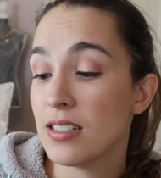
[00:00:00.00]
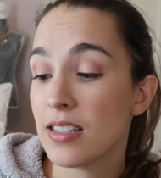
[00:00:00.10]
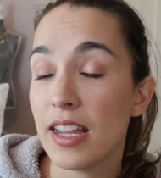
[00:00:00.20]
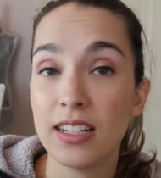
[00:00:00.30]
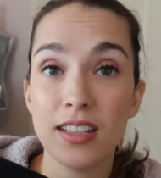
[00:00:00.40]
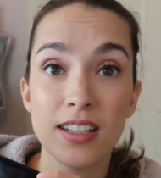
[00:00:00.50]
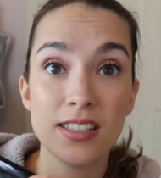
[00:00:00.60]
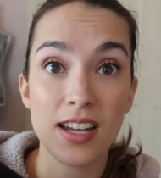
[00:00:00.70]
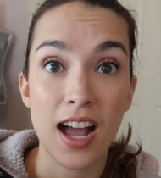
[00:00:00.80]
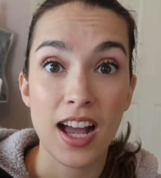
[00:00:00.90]

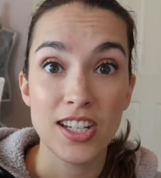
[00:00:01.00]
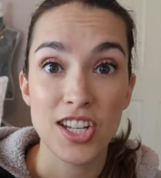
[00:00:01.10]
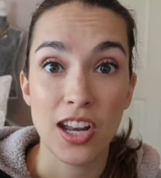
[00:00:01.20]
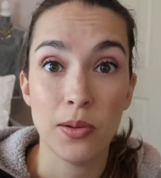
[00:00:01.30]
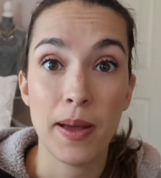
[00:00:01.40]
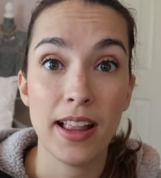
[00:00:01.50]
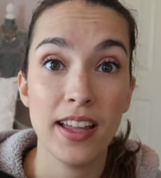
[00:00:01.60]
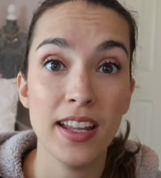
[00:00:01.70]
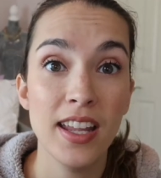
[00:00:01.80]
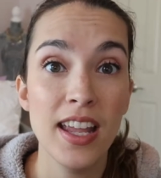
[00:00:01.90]
Scandalust Eyeshadow
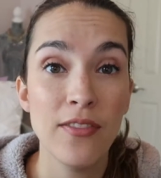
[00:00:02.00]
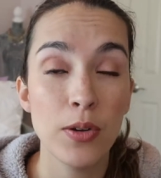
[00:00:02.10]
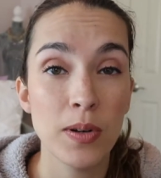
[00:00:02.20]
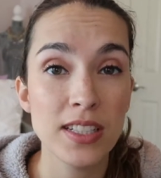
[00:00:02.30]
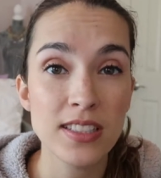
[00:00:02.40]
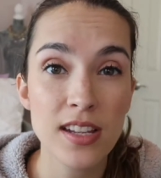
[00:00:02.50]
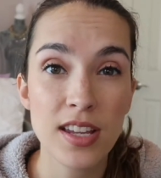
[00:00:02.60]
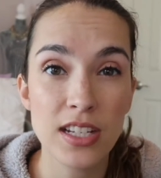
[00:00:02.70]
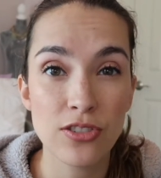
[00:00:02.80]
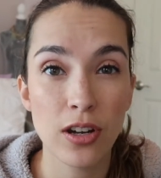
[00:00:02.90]
palette. If you want to see
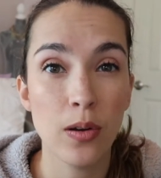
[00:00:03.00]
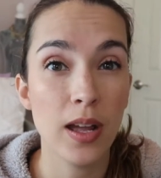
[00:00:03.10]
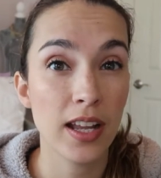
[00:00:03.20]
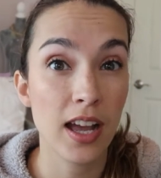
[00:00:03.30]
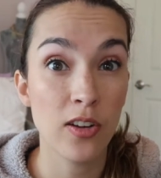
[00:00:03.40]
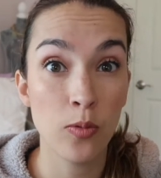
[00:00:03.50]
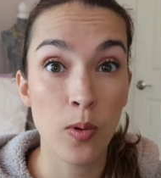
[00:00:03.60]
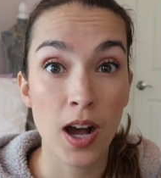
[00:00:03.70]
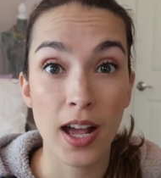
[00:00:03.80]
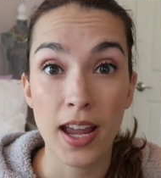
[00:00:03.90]
the intro and kind of
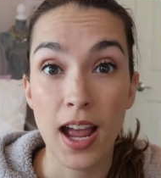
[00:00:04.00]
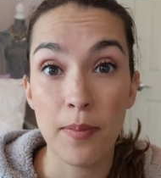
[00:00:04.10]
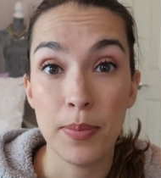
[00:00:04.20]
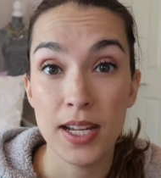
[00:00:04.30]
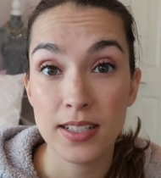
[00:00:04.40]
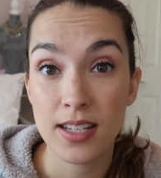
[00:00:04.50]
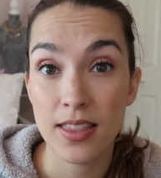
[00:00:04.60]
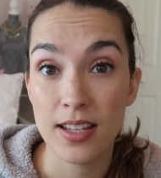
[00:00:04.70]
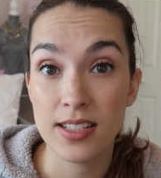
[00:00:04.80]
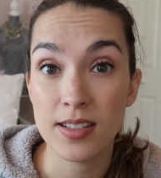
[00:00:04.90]
why I picked
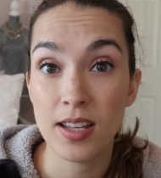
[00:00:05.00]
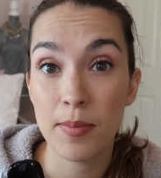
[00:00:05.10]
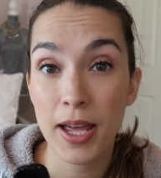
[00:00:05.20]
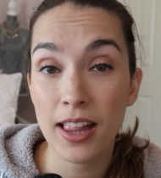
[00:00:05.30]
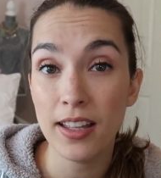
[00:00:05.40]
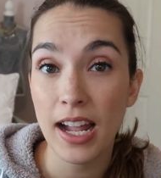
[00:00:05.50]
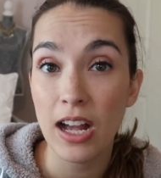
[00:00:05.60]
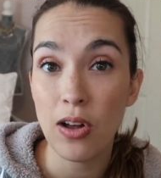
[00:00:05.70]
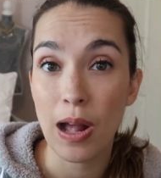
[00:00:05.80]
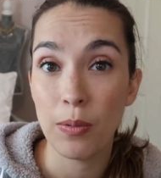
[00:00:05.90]
this palette
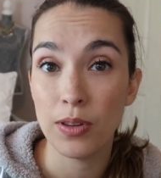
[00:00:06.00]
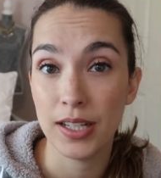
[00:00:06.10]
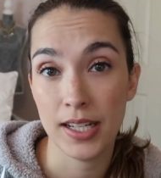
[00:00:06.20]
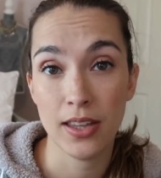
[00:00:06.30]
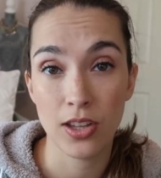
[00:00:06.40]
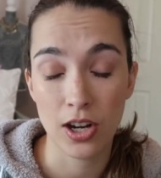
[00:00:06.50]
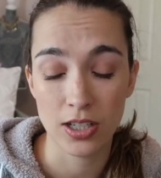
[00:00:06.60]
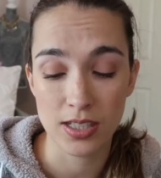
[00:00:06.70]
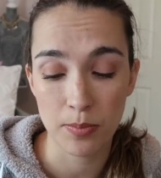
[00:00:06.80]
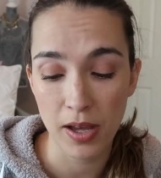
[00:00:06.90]
out, I will link in the
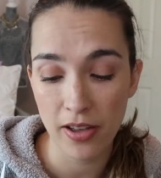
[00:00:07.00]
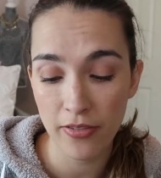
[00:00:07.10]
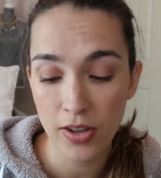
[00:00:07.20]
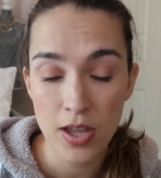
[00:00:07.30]
cards above.